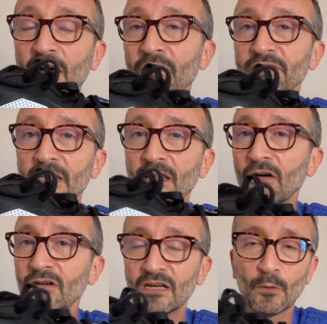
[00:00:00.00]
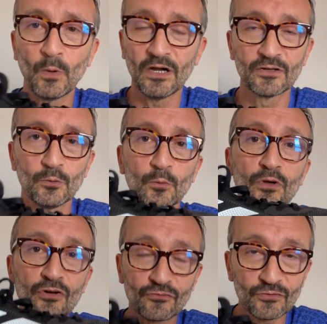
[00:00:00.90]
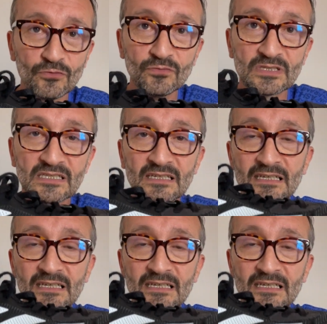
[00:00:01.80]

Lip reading: on the longer, what I call cruise